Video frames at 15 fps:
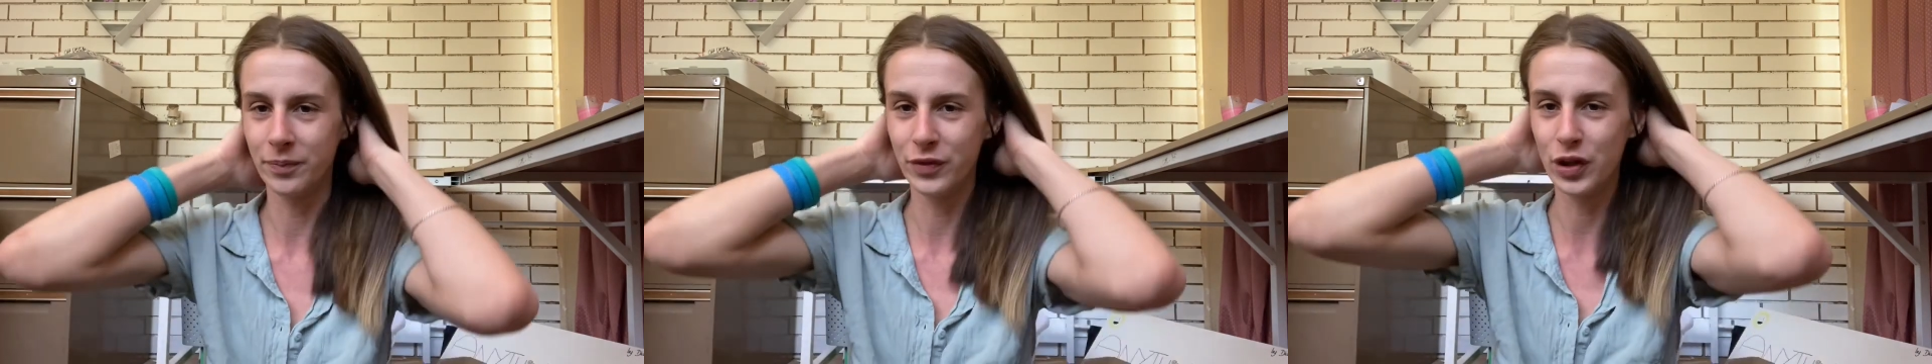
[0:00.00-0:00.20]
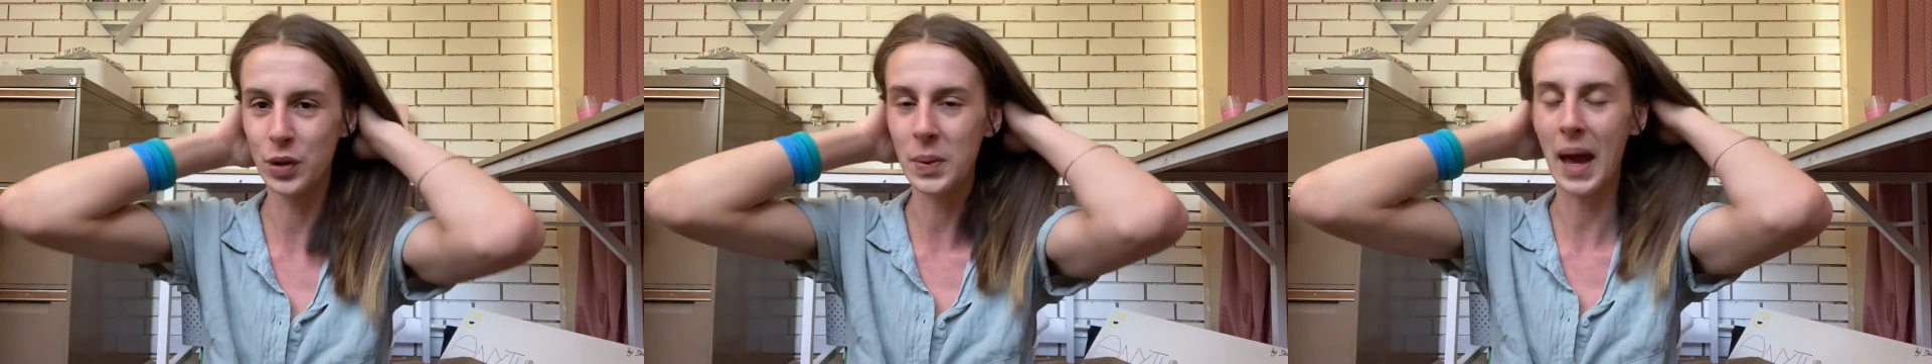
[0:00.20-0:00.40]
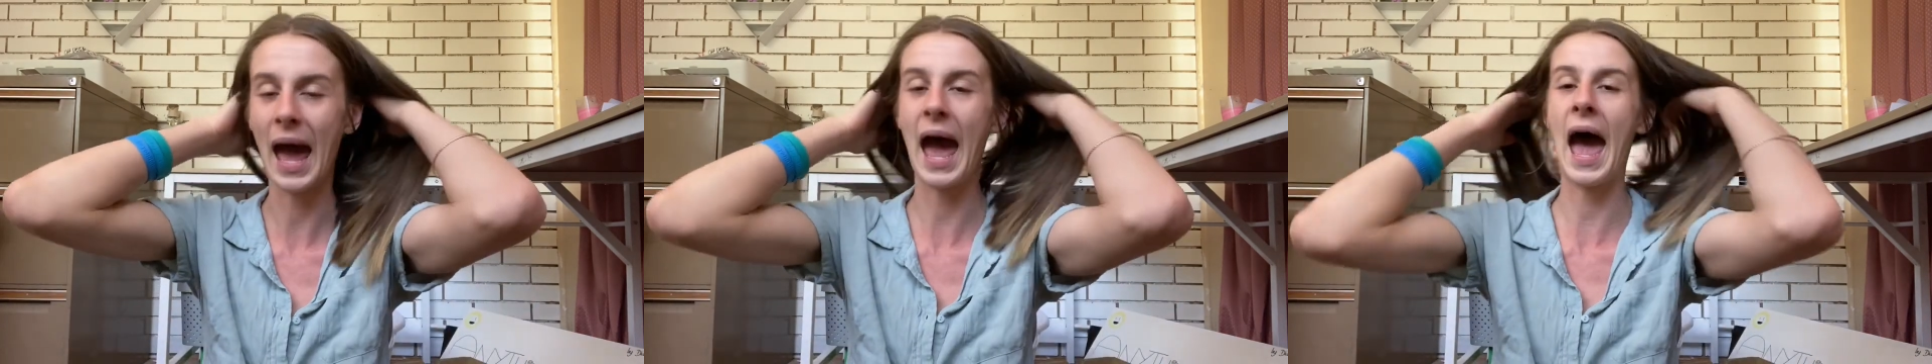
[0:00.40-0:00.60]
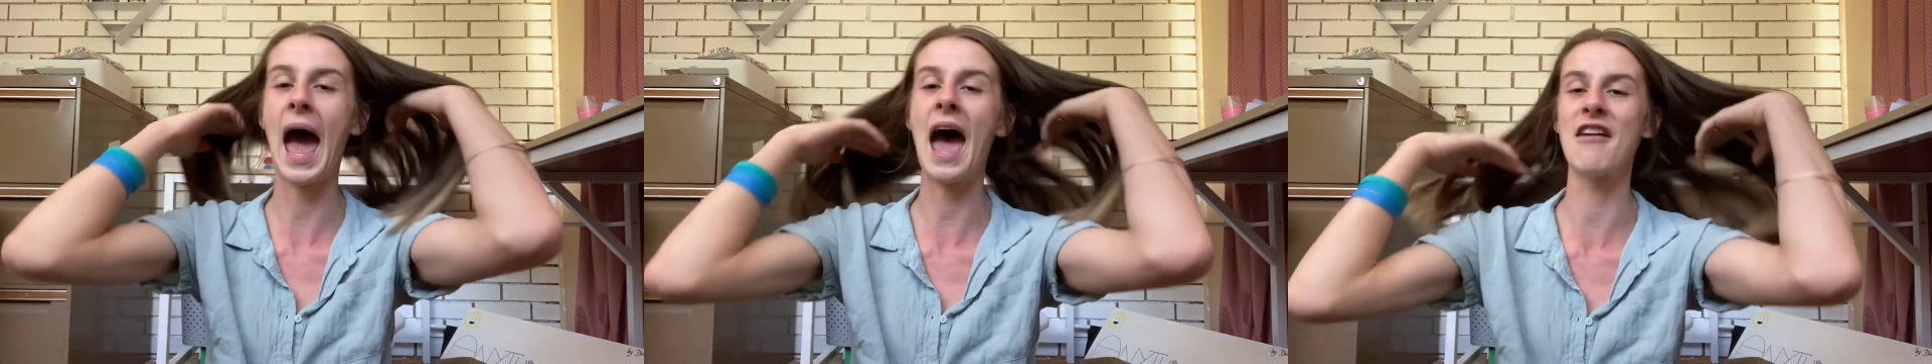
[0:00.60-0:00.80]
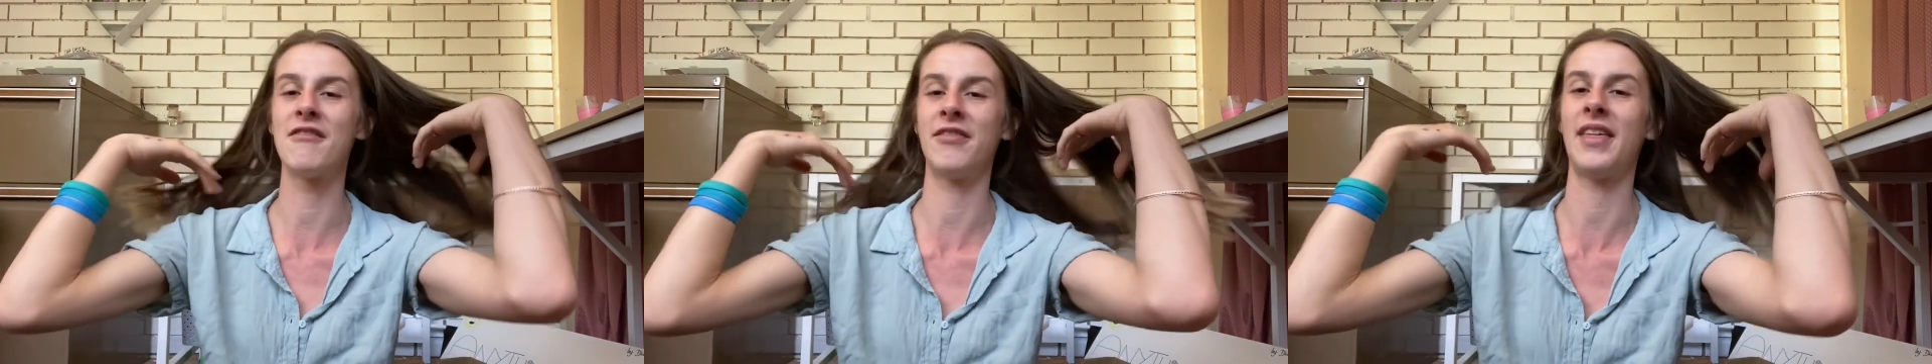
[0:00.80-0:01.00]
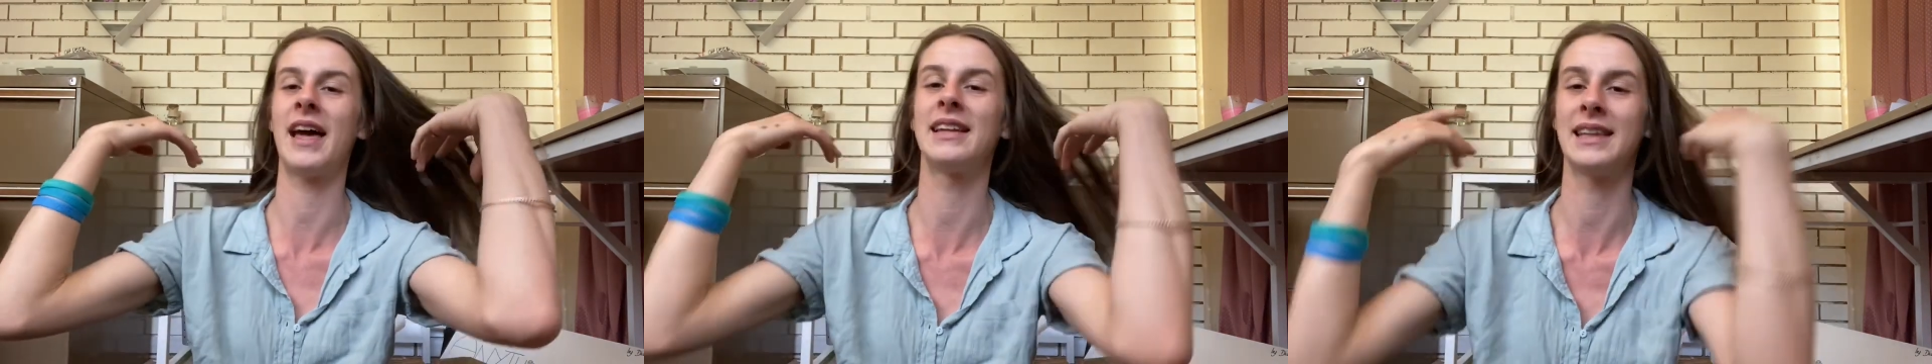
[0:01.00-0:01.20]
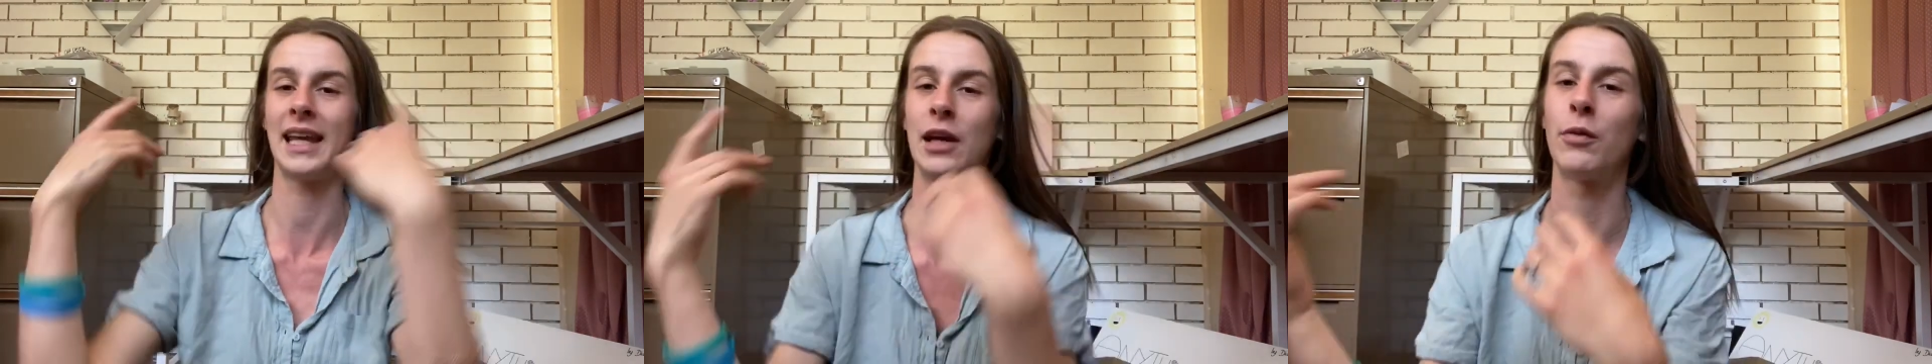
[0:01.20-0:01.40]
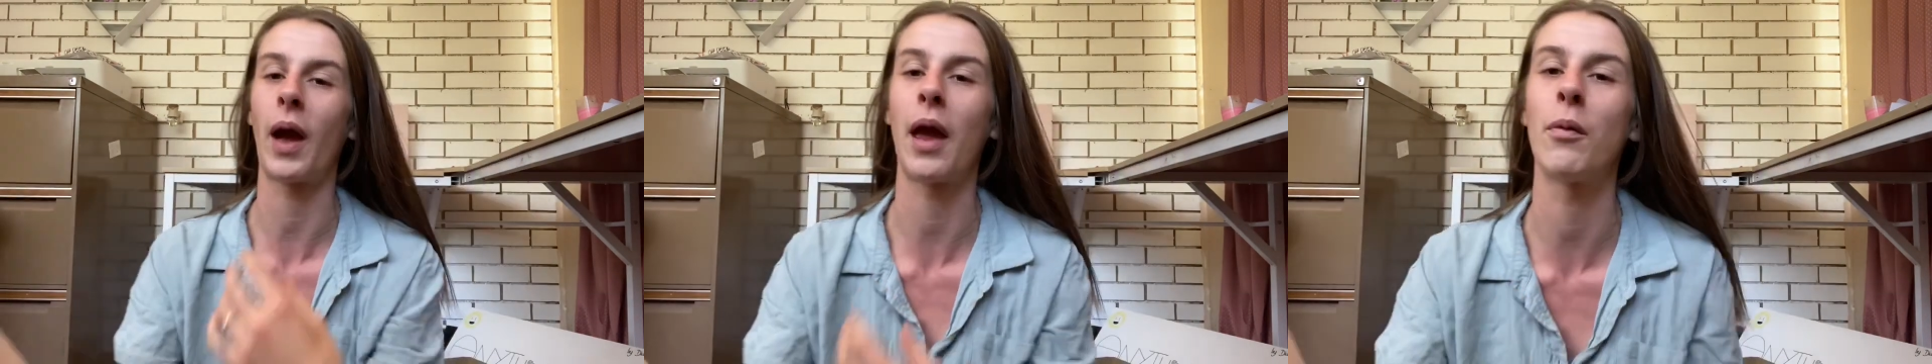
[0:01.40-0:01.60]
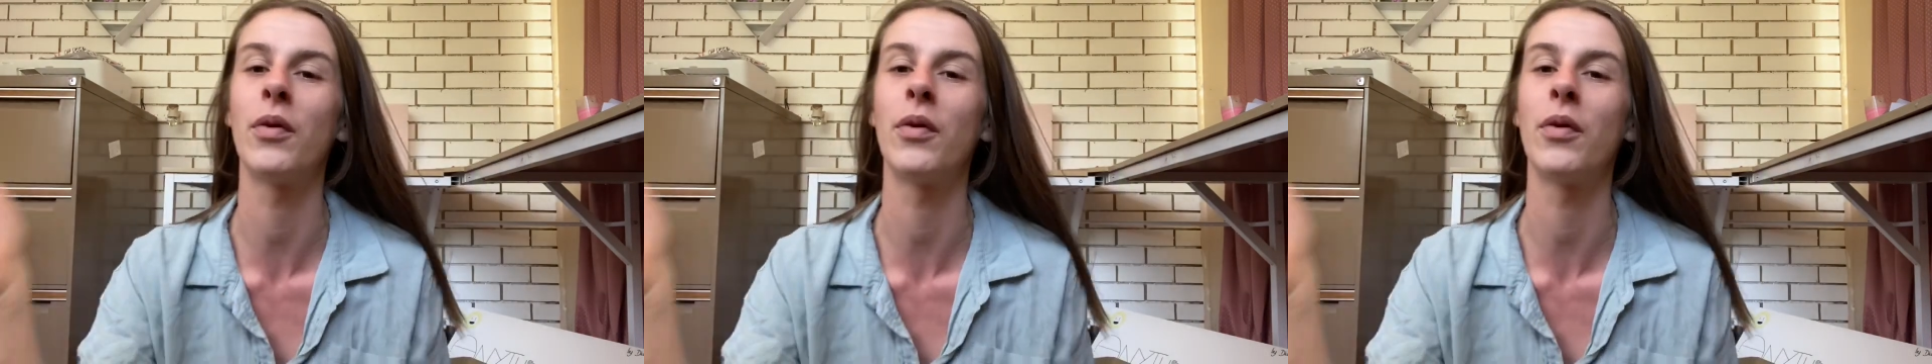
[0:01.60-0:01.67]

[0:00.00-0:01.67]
You have that leeway